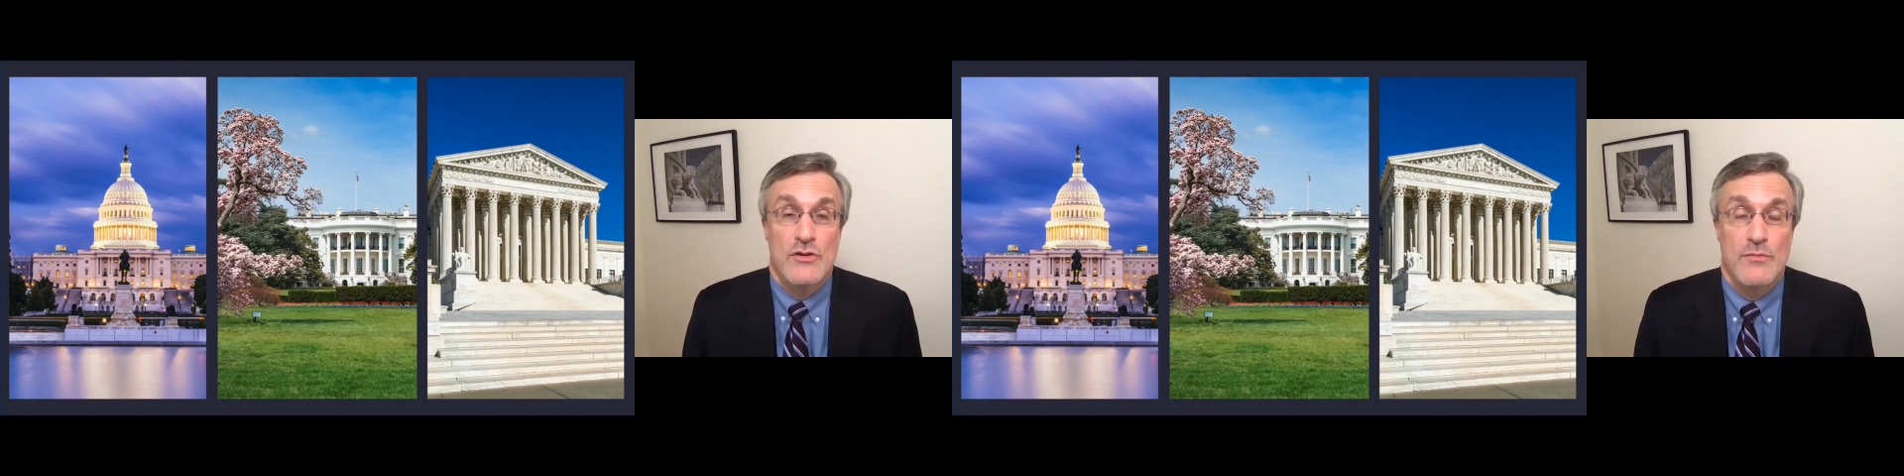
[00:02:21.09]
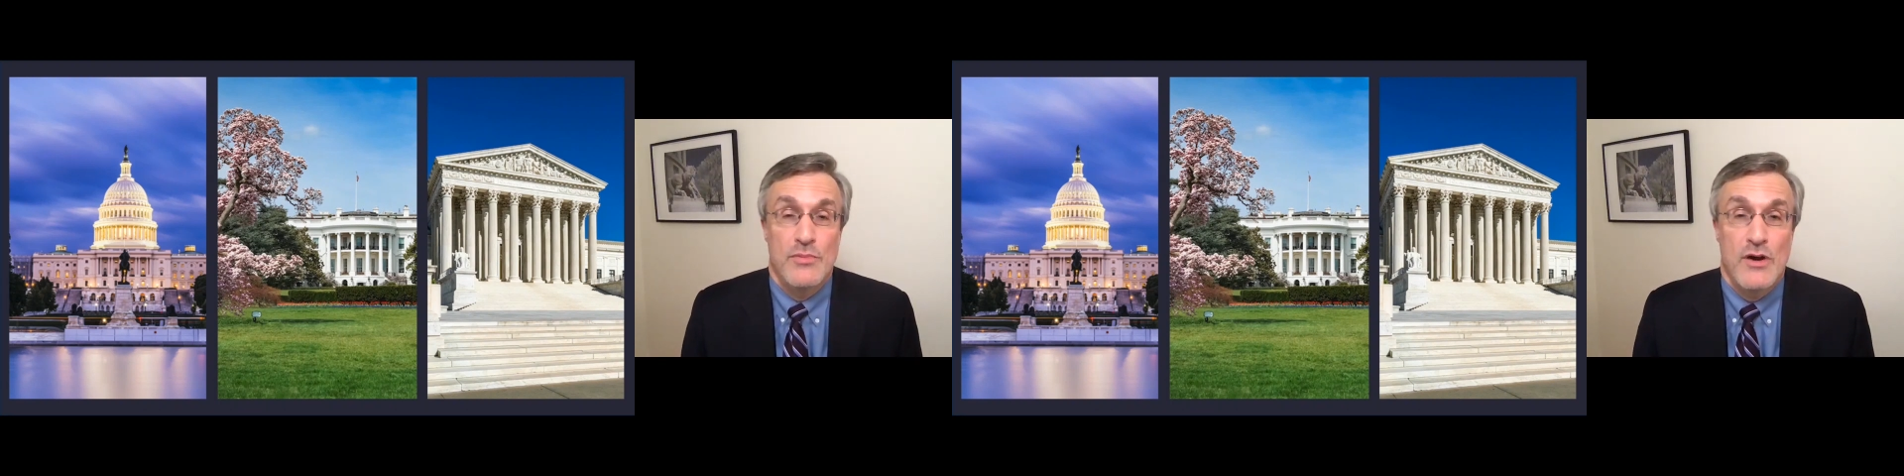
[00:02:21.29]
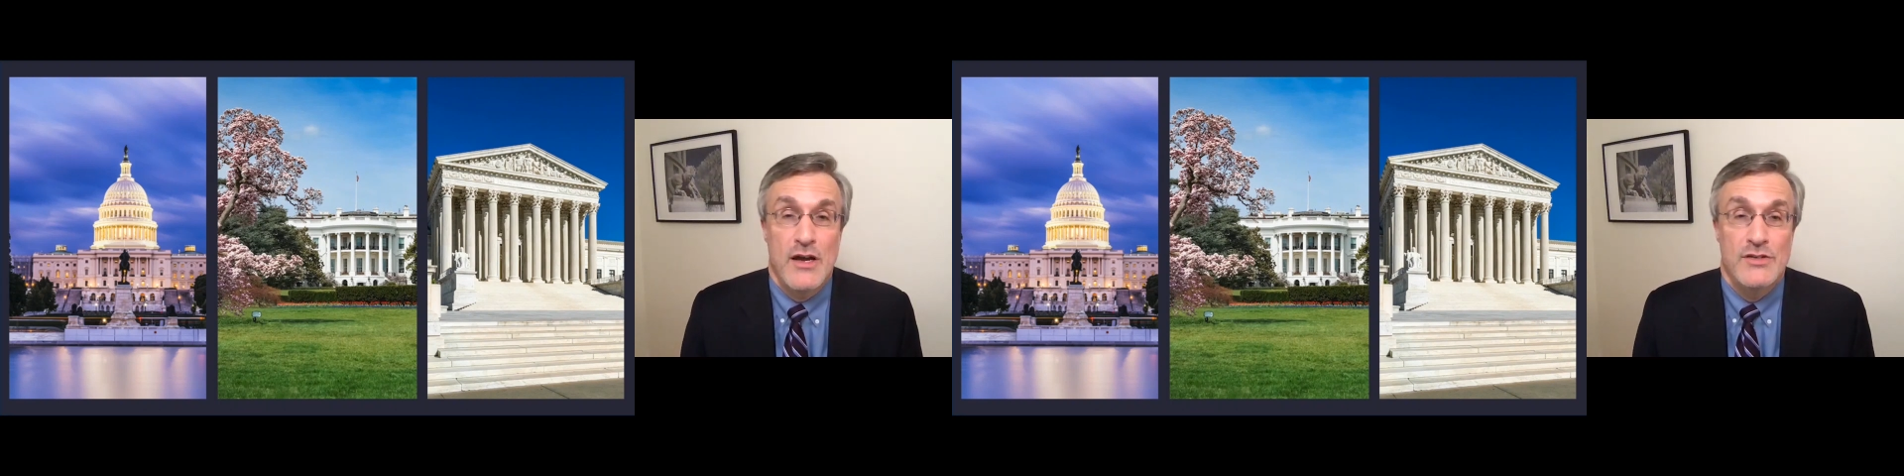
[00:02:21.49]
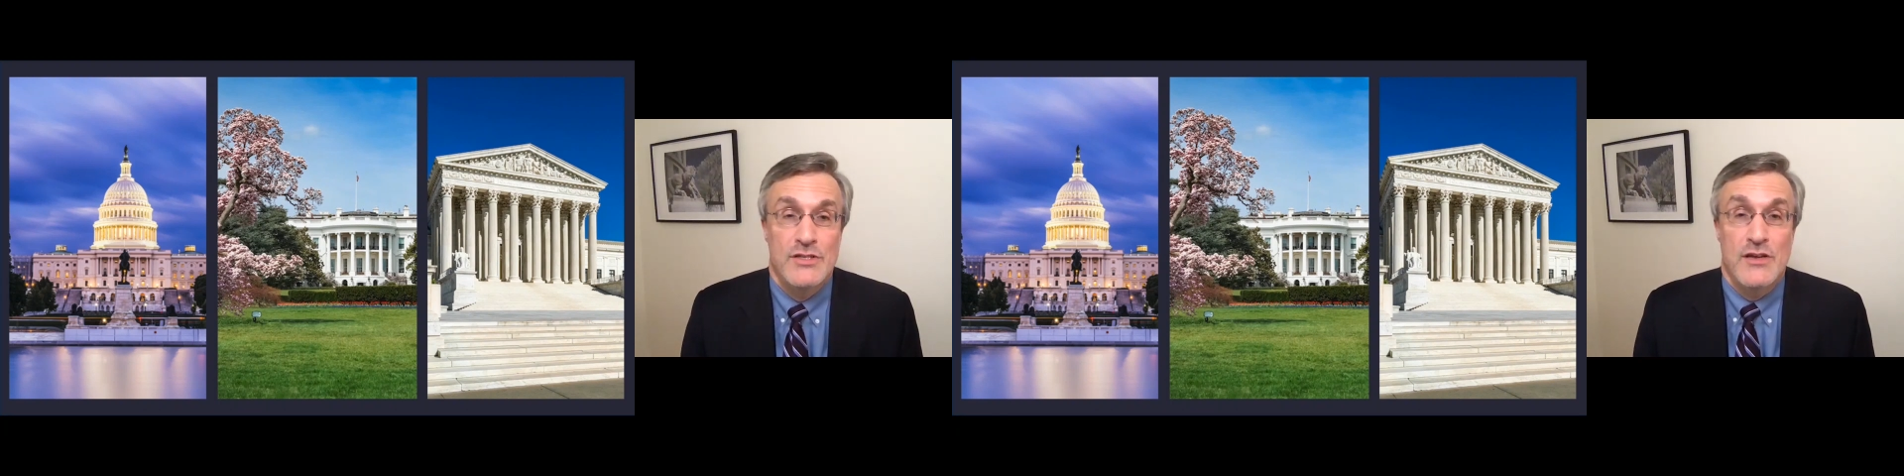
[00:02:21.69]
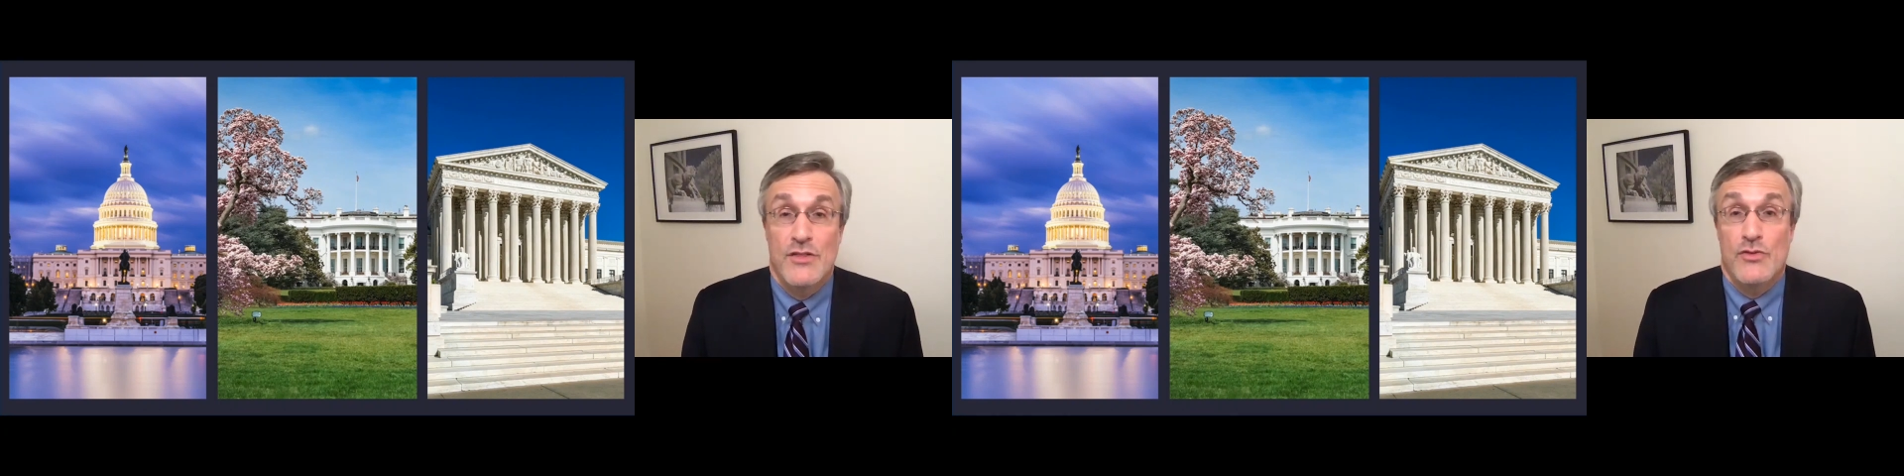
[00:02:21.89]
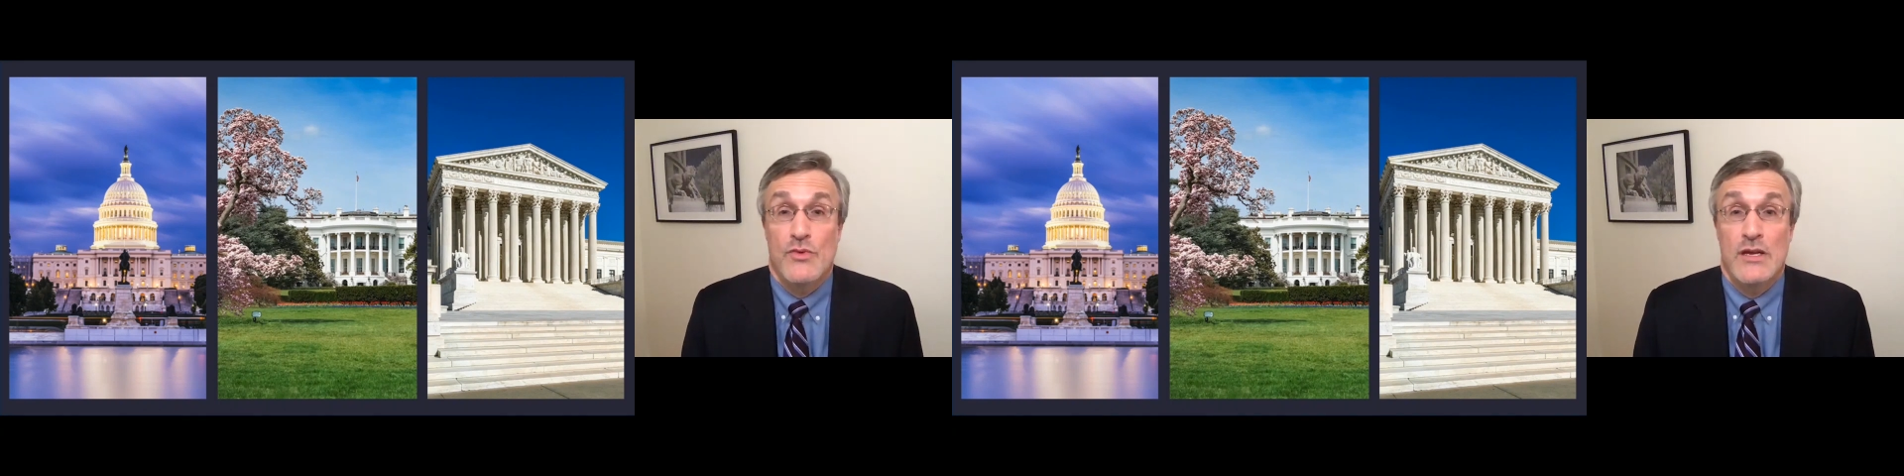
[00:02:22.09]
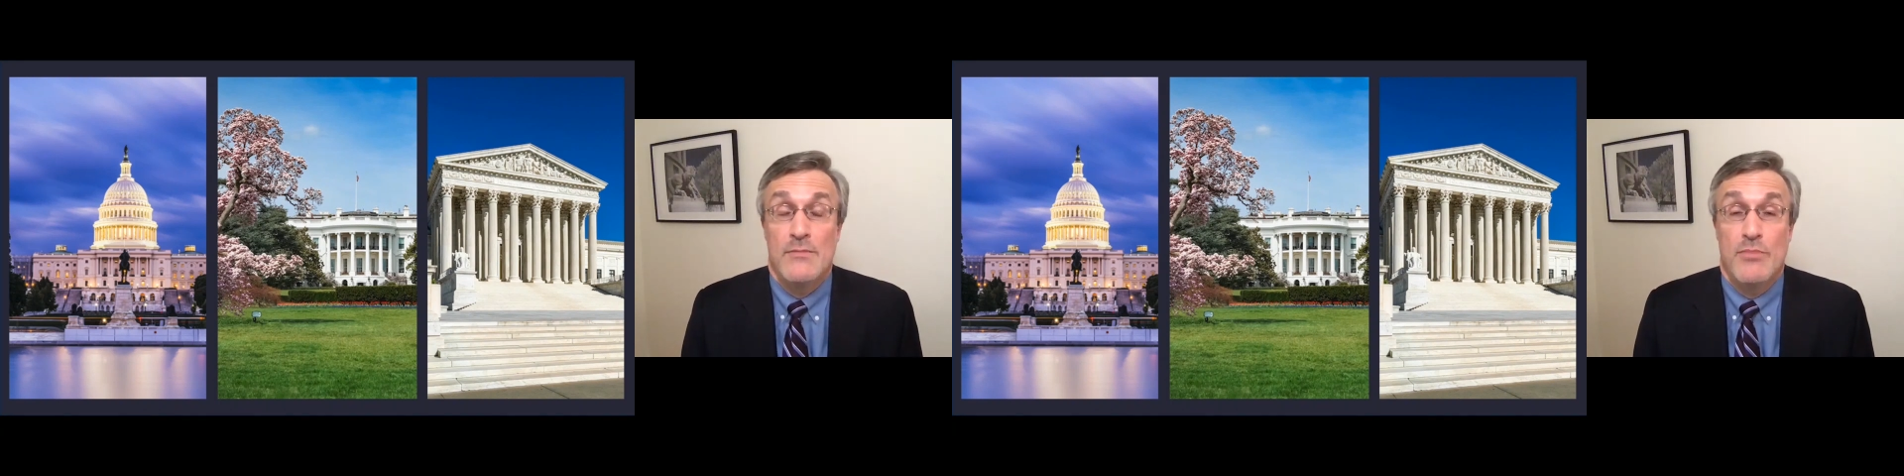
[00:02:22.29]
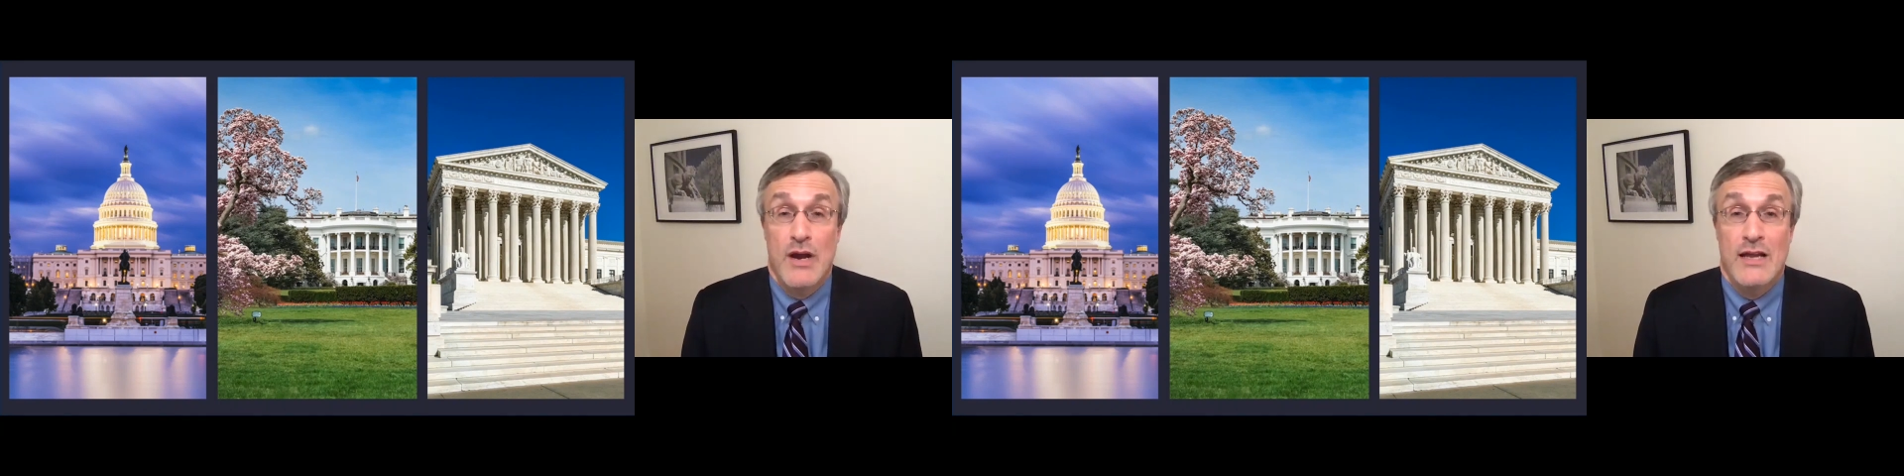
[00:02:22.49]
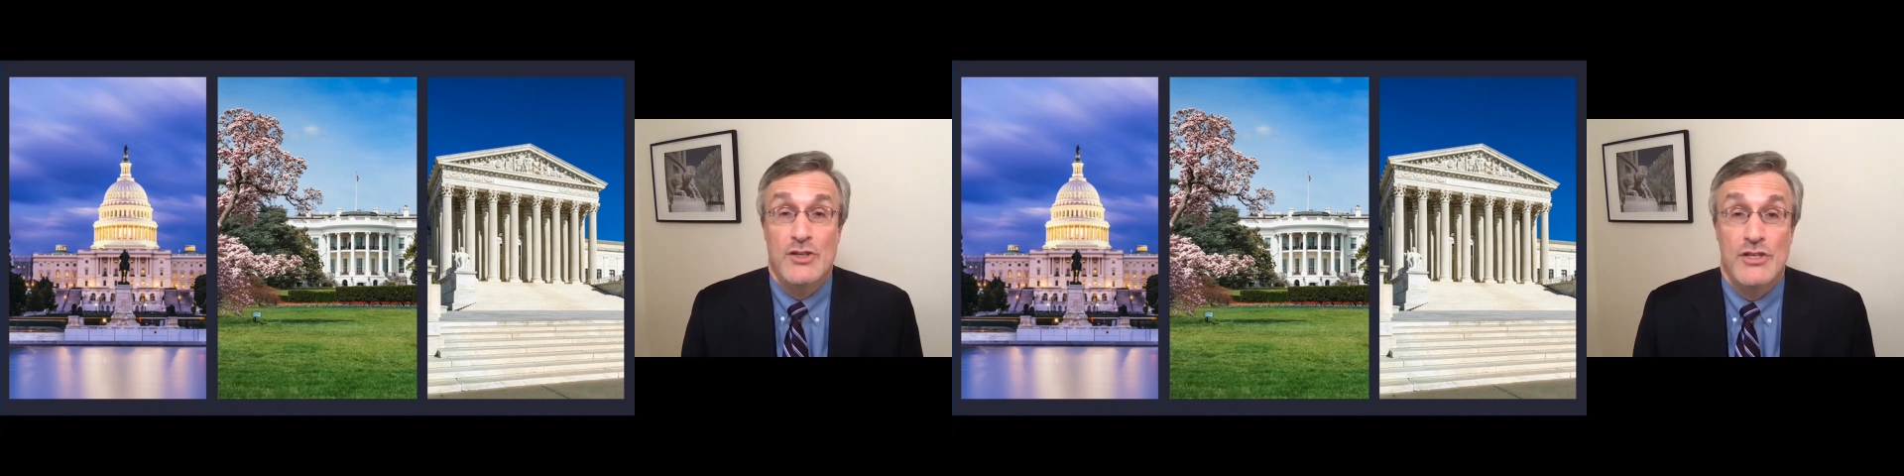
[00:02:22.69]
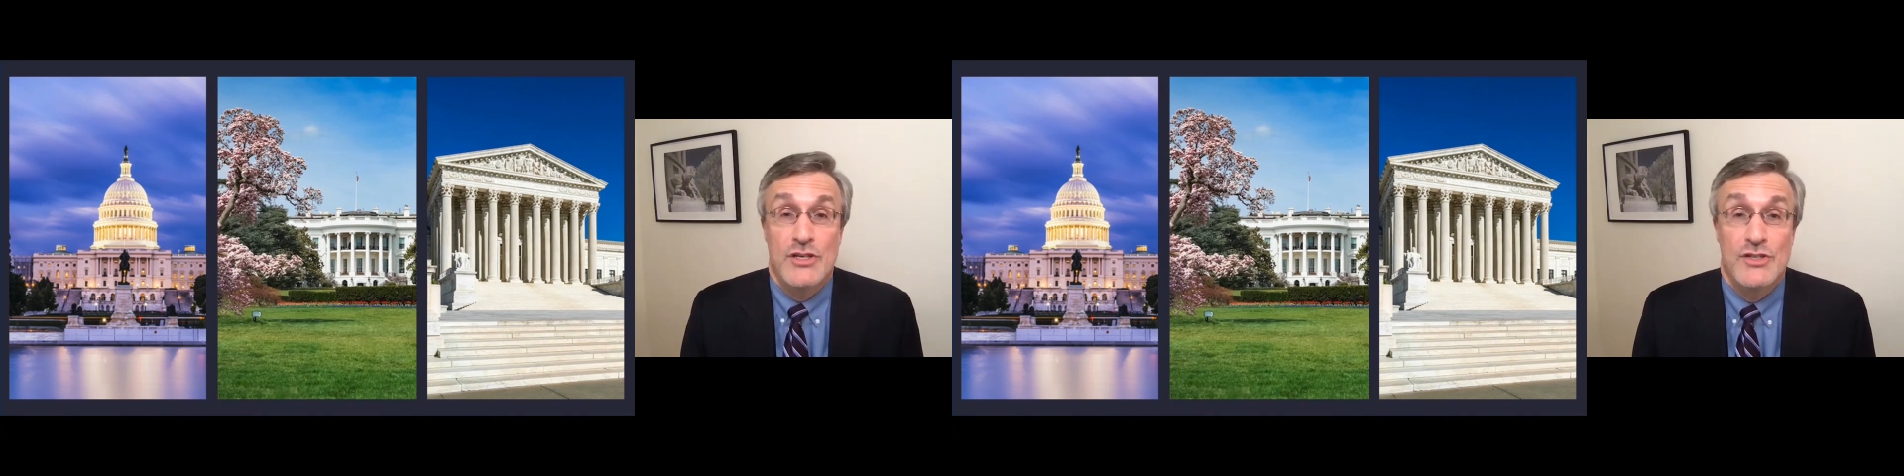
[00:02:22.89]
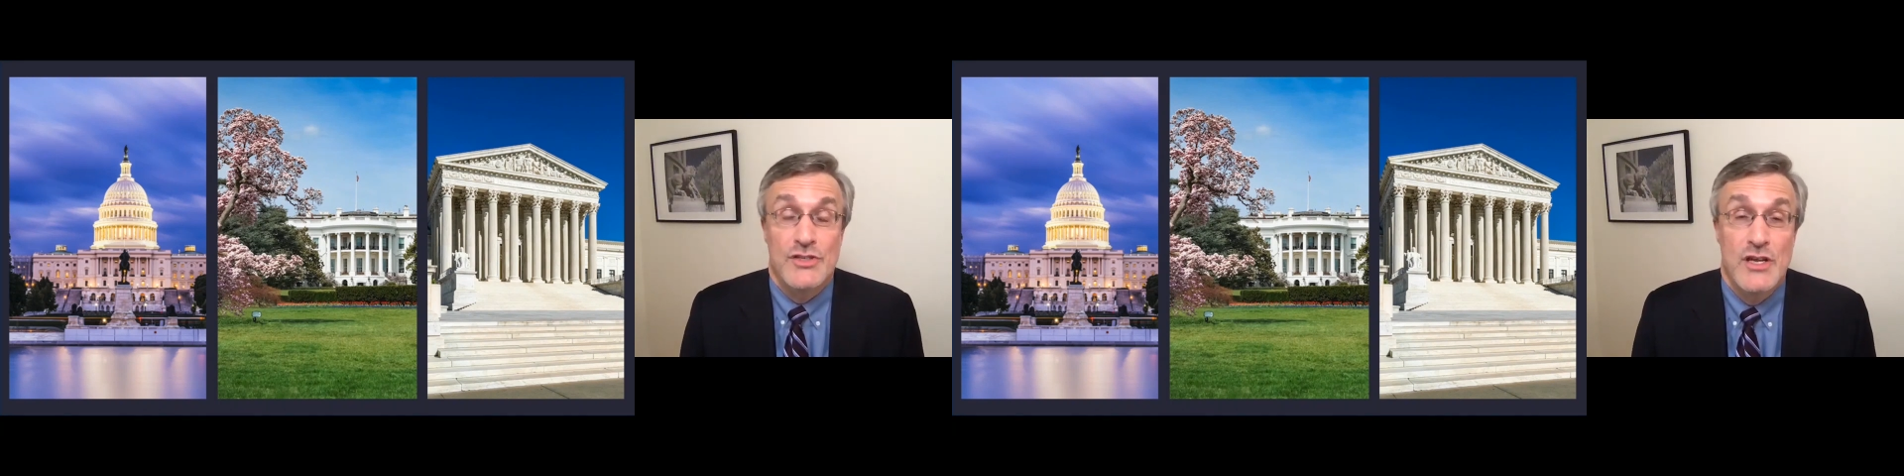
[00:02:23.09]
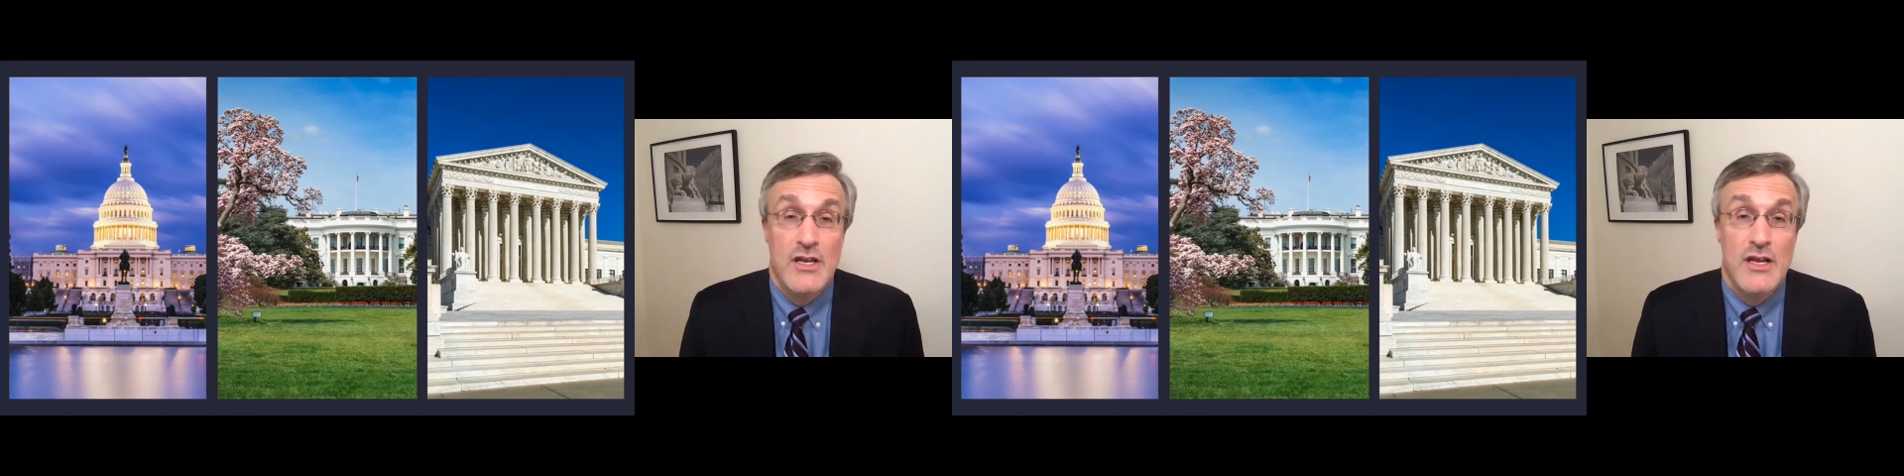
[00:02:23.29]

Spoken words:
comprising three branches.